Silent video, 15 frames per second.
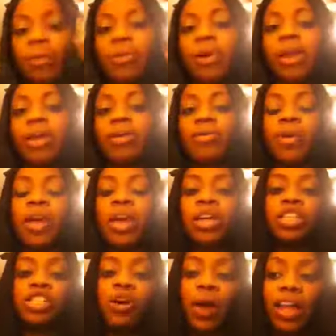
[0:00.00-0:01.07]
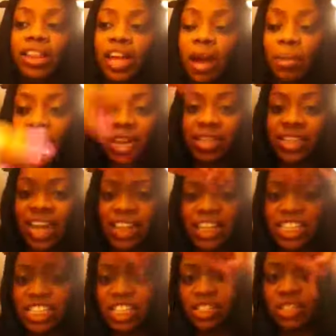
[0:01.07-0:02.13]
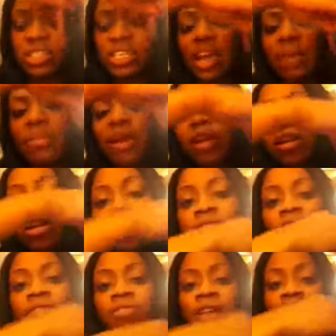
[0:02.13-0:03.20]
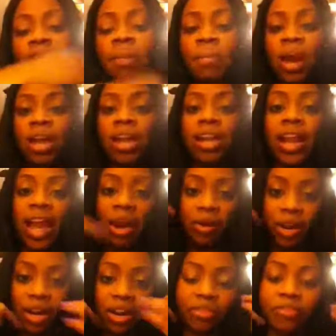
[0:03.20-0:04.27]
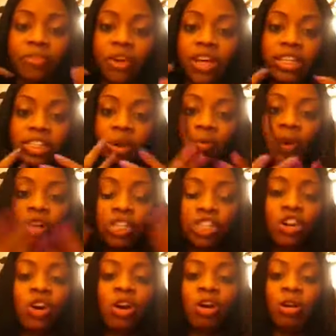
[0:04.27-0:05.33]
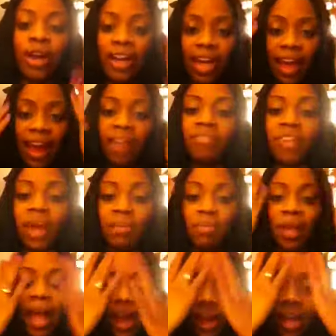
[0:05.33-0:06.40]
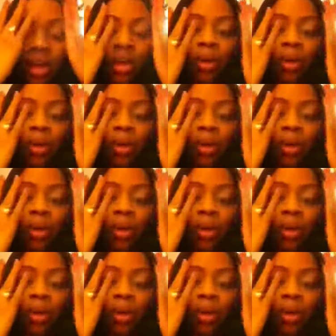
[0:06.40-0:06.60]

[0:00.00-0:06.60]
around. So I think I'm going to take the scissors and I'm going to layer it in the front. So when it's curled, it can have that, like,